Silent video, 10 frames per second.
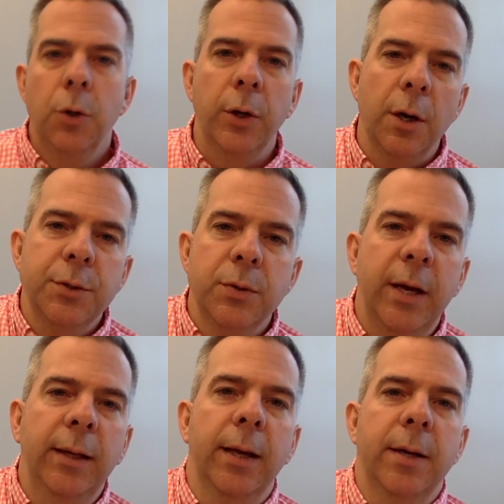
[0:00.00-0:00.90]
You can also
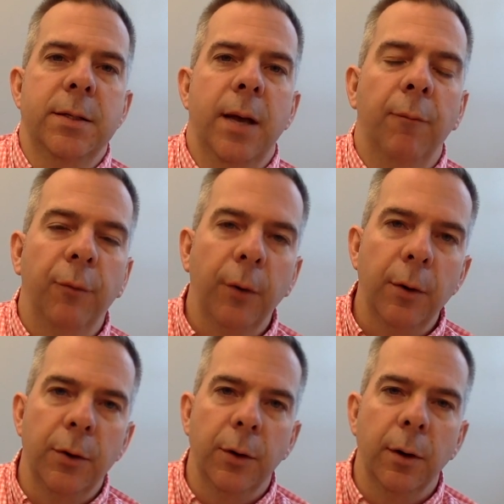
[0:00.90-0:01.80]
take that a step
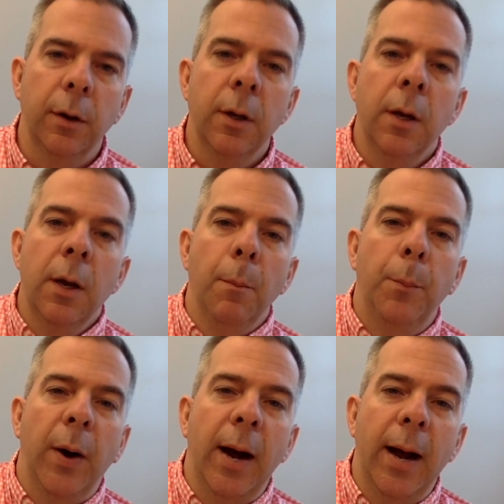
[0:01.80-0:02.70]
further
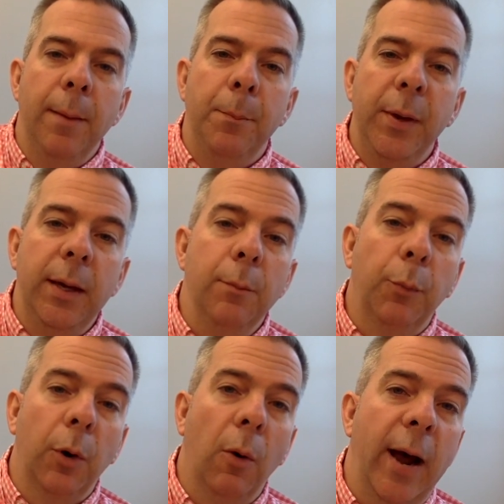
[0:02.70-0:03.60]
by being
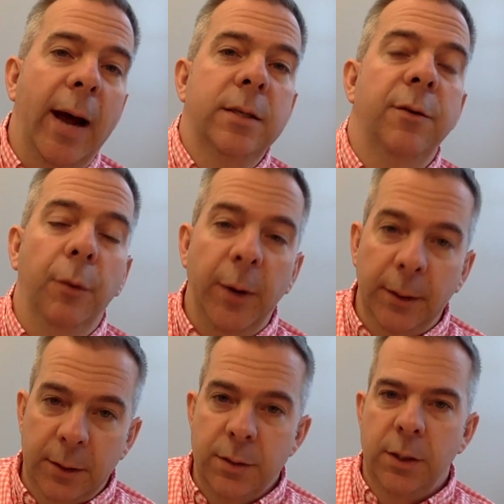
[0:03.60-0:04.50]
proactive
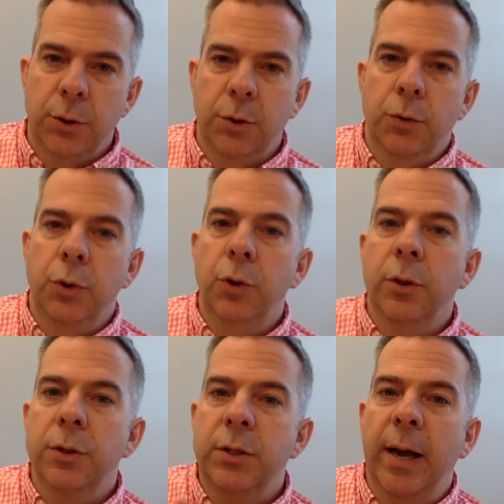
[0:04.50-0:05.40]
about these issues. So you
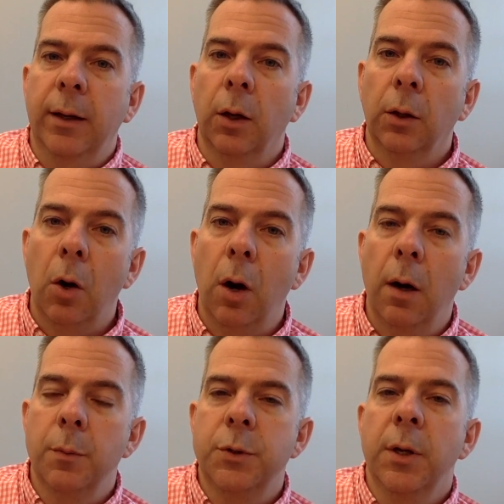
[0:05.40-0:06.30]
can set
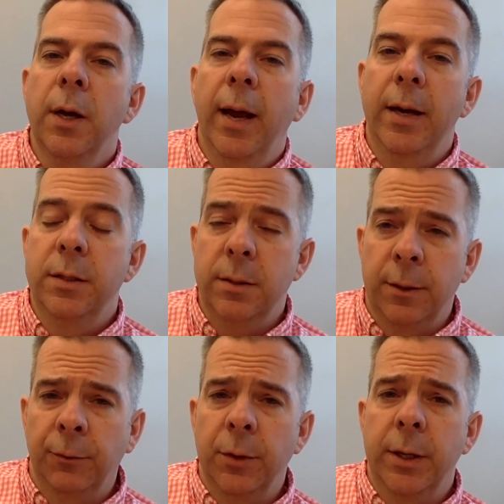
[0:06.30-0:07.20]
alarms,
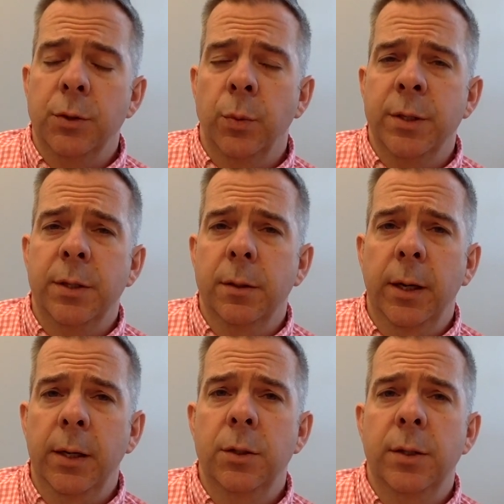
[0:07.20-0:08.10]
different things
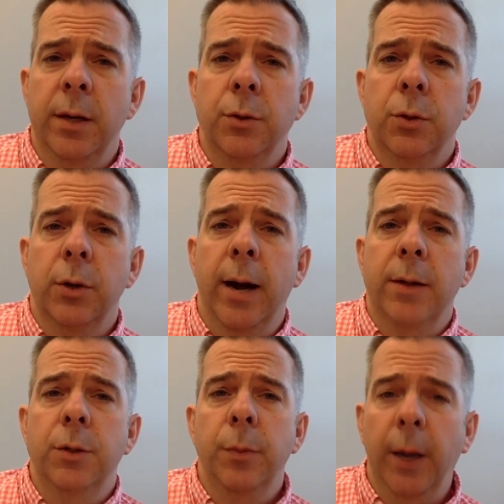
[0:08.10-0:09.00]
within
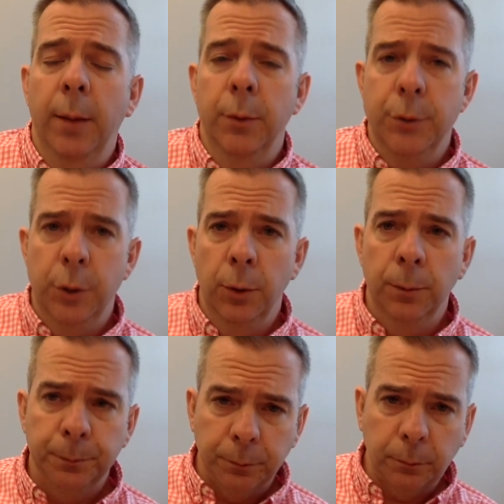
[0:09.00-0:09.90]
SensorTracks to be able to